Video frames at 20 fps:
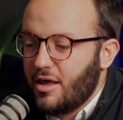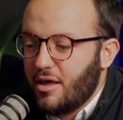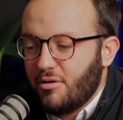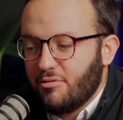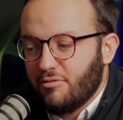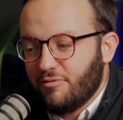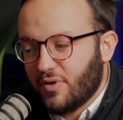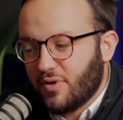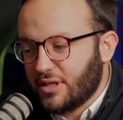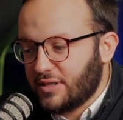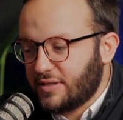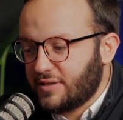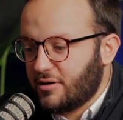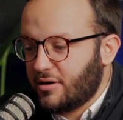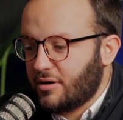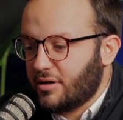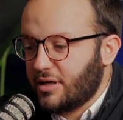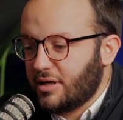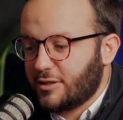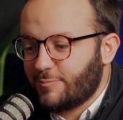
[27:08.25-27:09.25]
we've
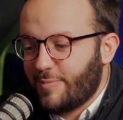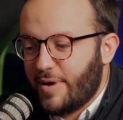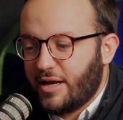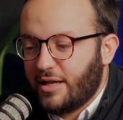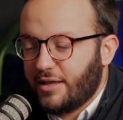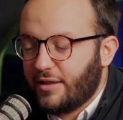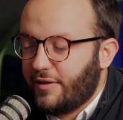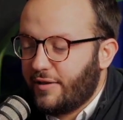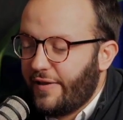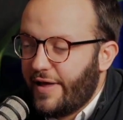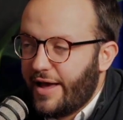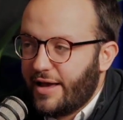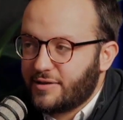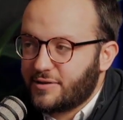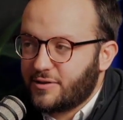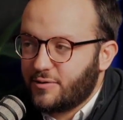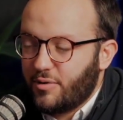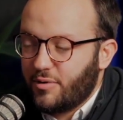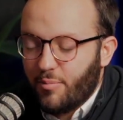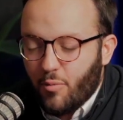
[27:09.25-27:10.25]
considered expanding the class
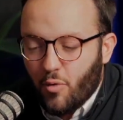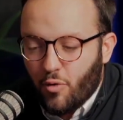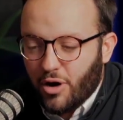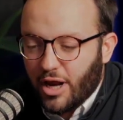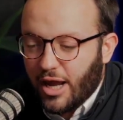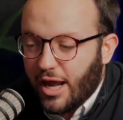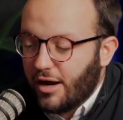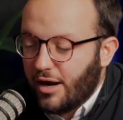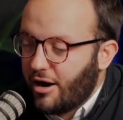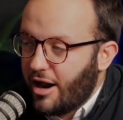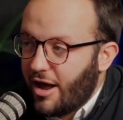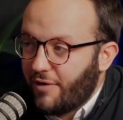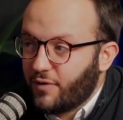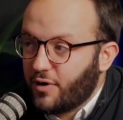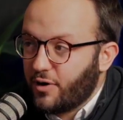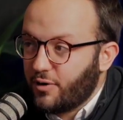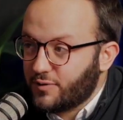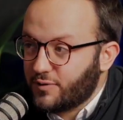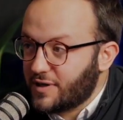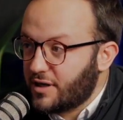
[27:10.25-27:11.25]
to a morning and an
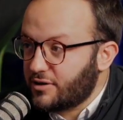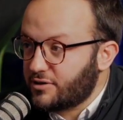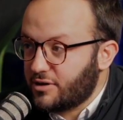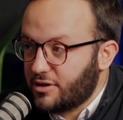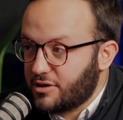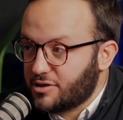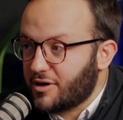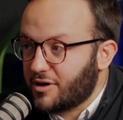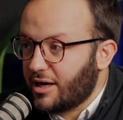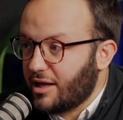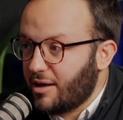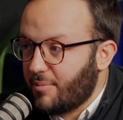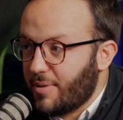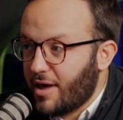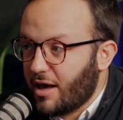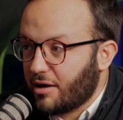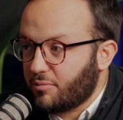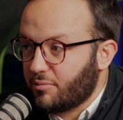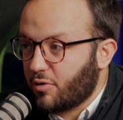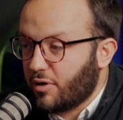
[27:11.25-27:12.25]
afternoon session to try to
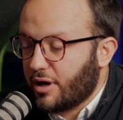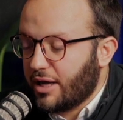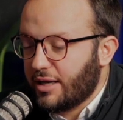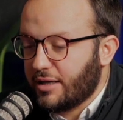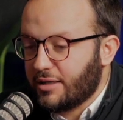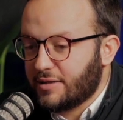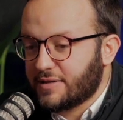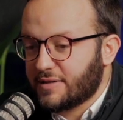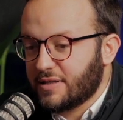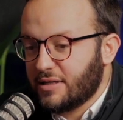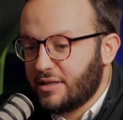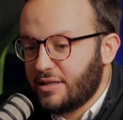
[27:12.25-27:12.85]
impact more kids.